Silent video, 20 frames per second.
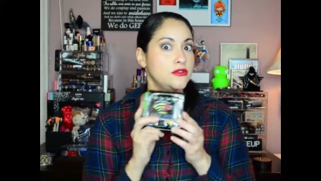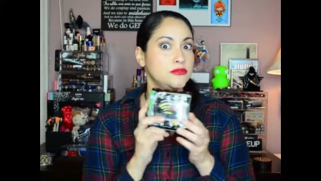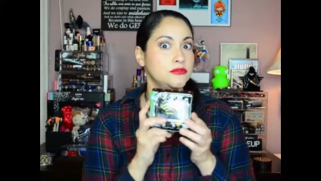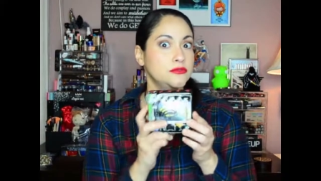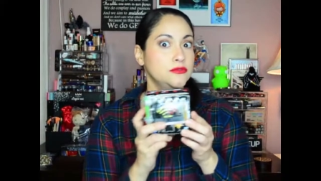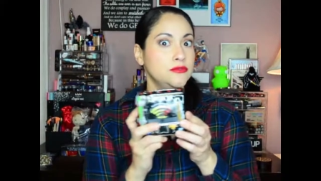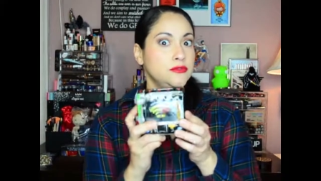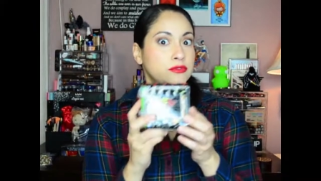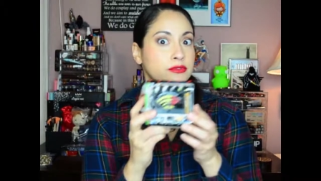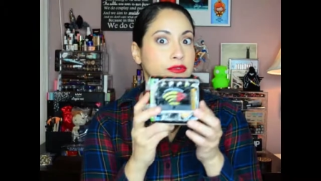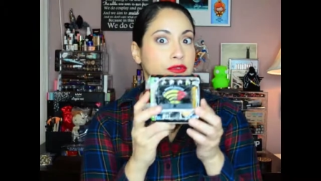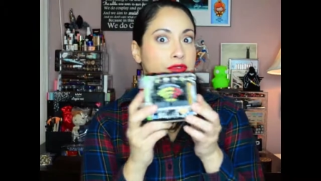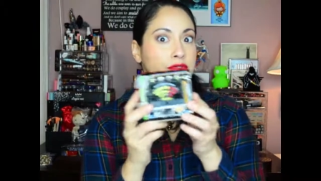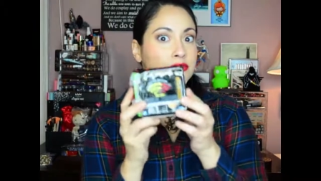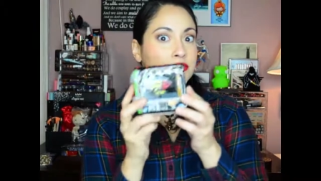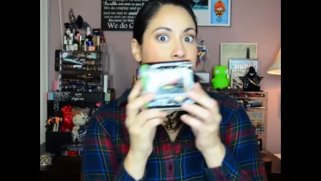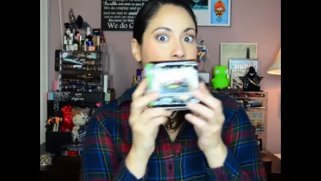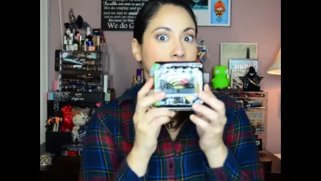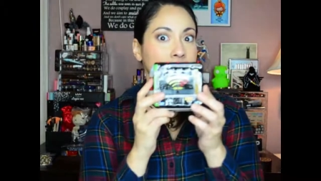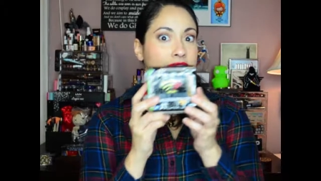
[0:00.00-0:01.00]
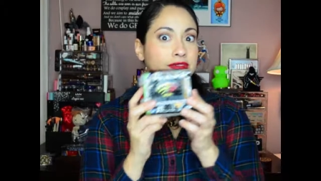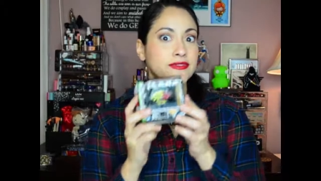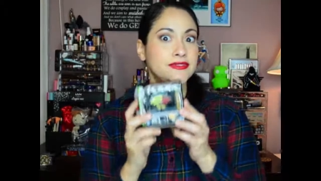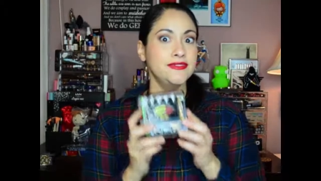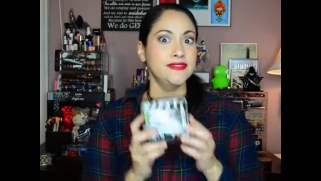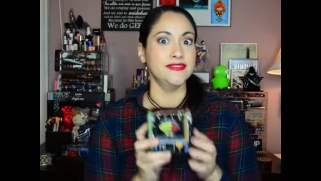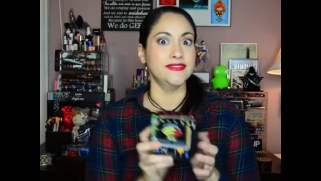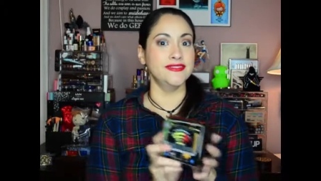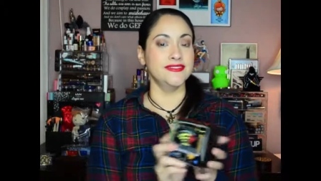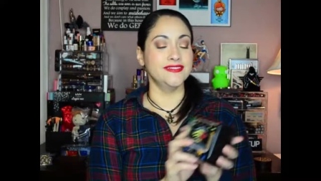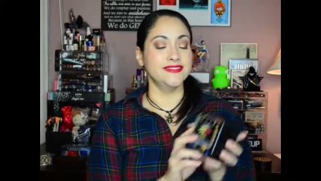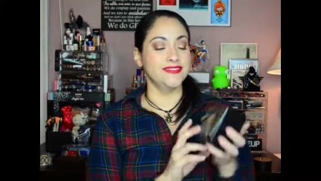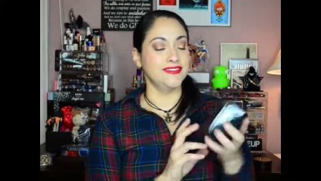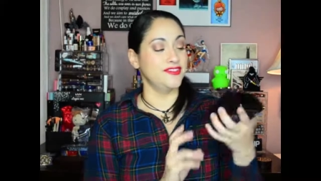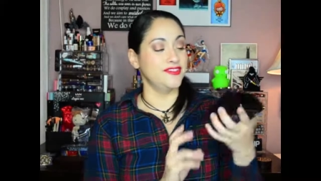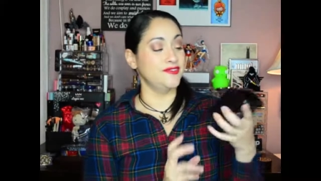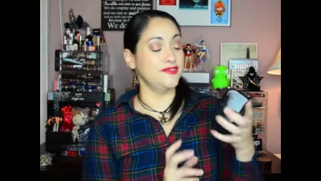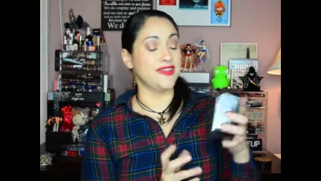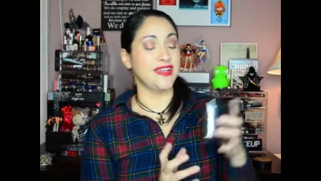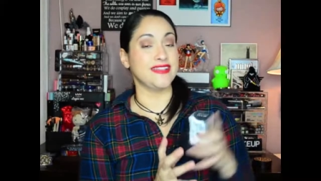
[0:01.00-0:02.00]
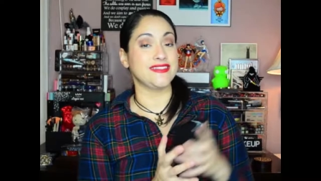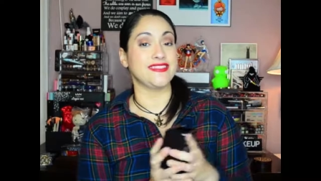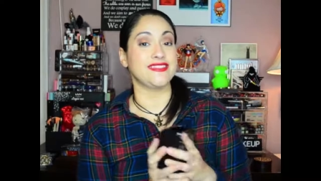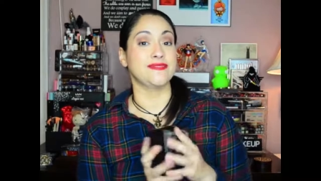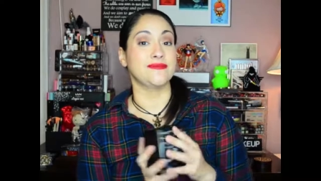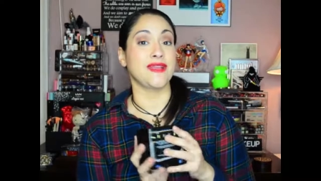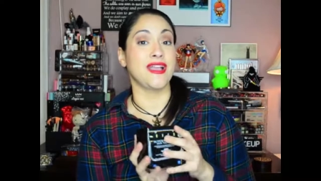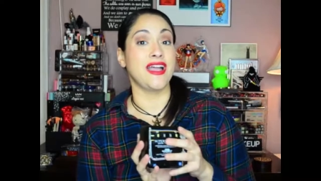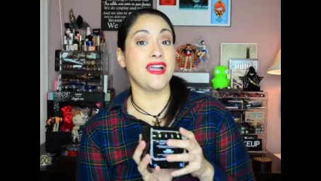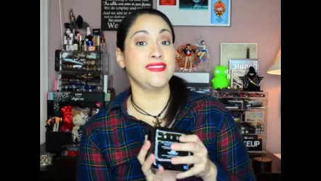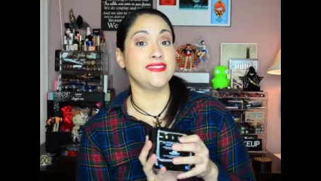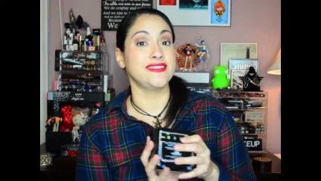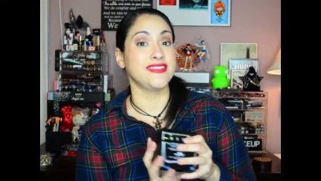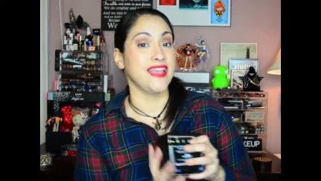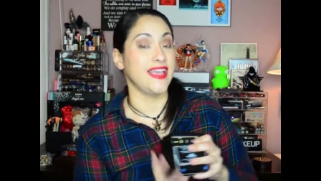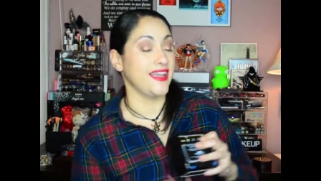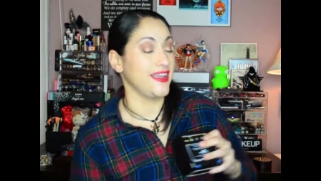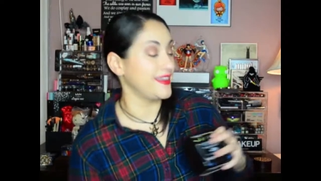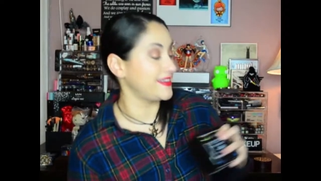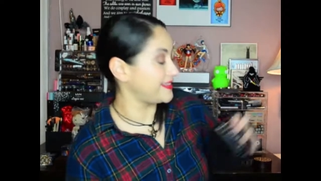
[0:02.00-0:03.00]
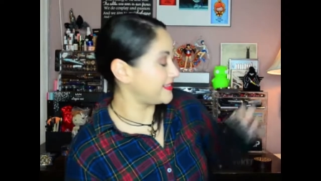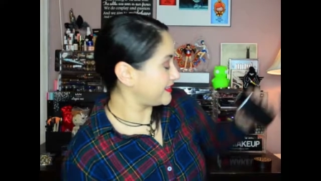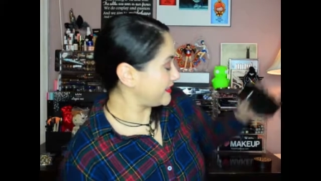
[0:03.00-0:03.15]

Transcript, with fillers: ooh, you got some contact.